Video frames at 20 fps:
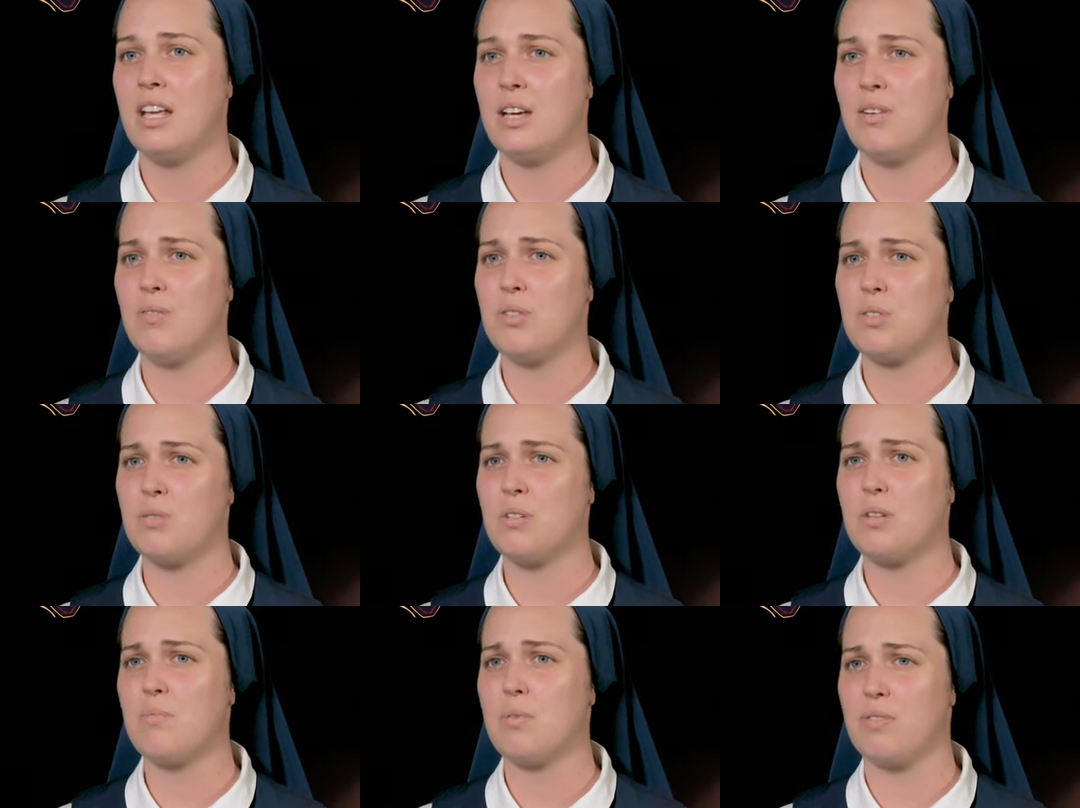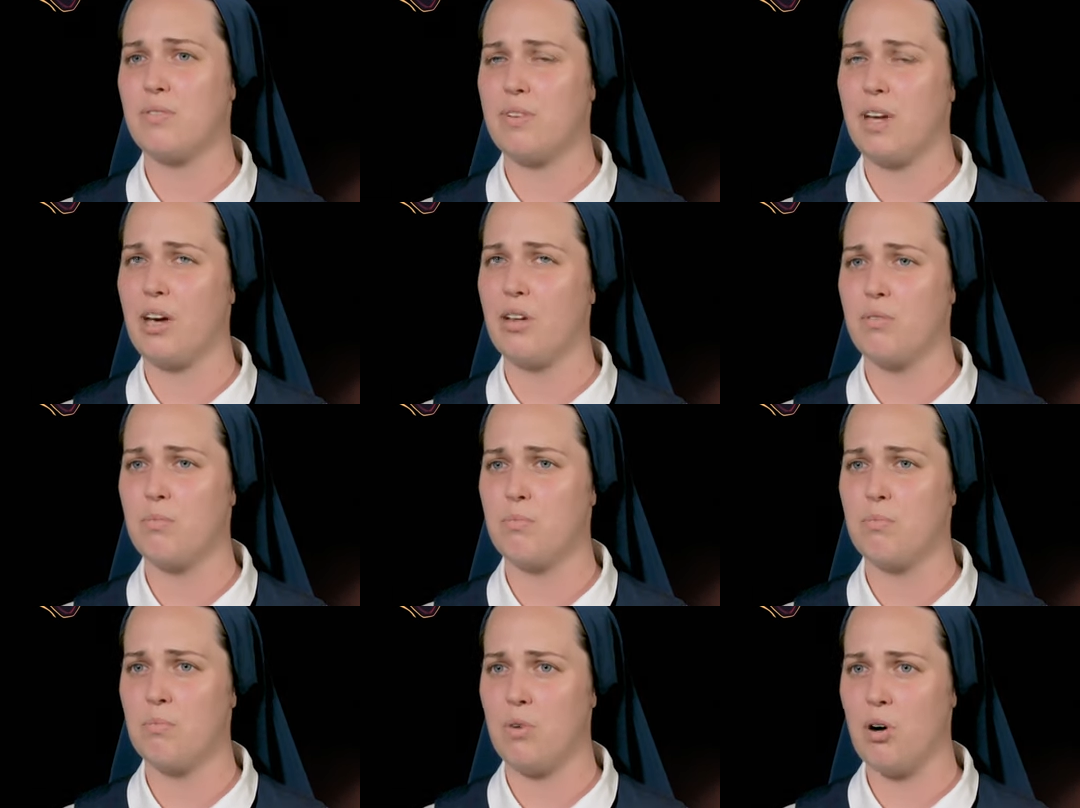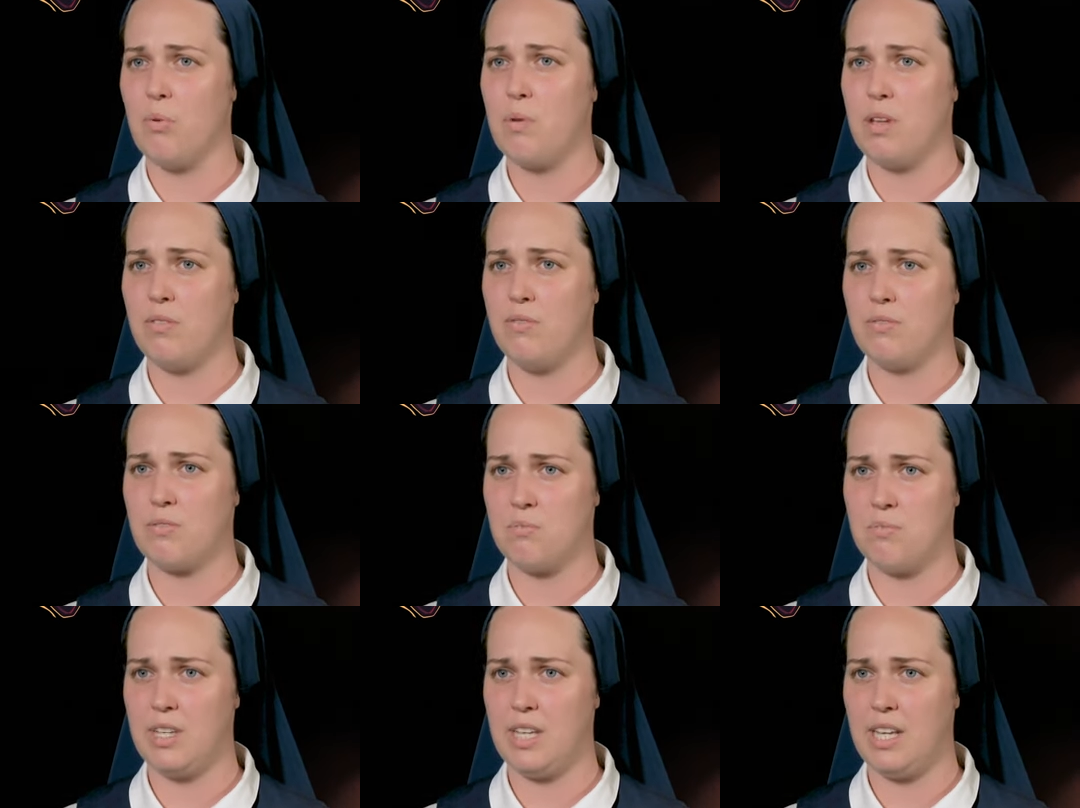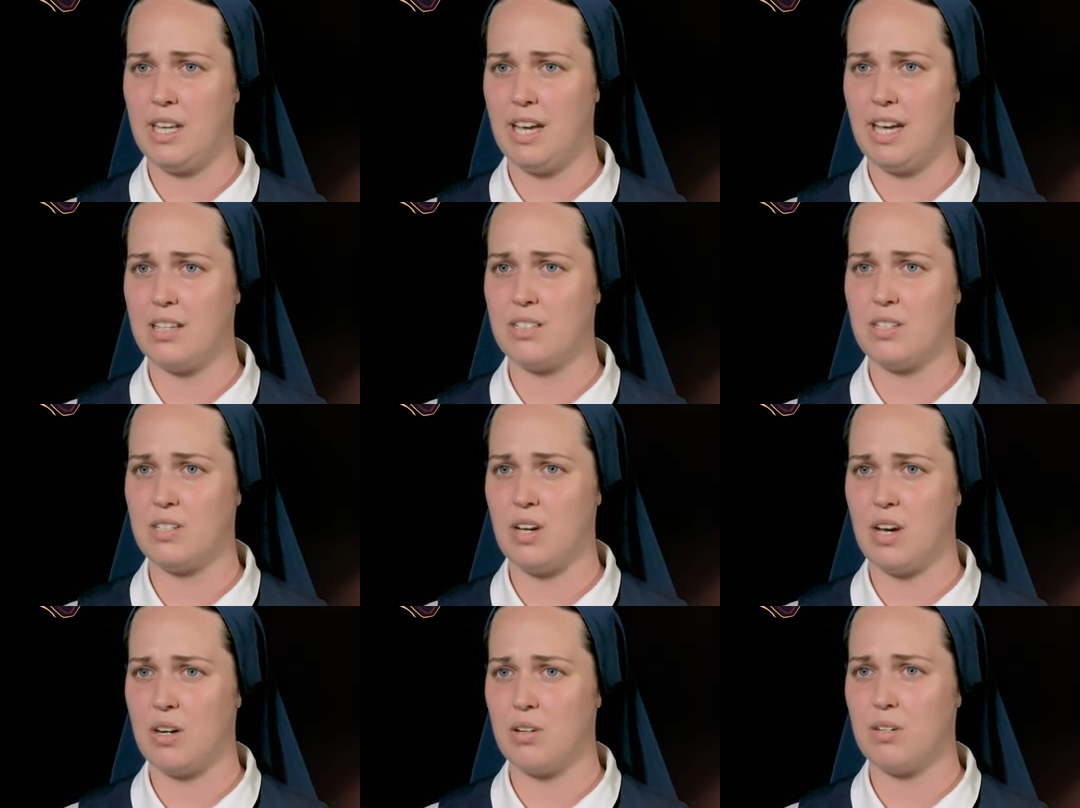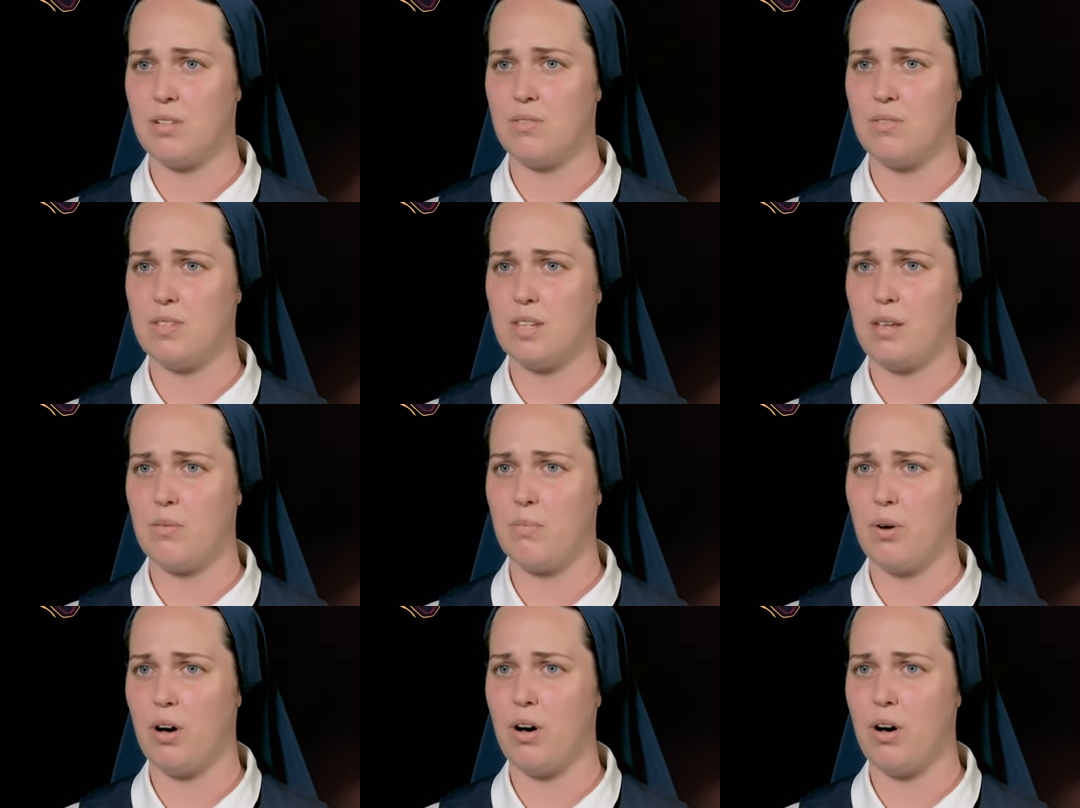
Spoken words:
it was a really profound moment for me as a Daughter of St.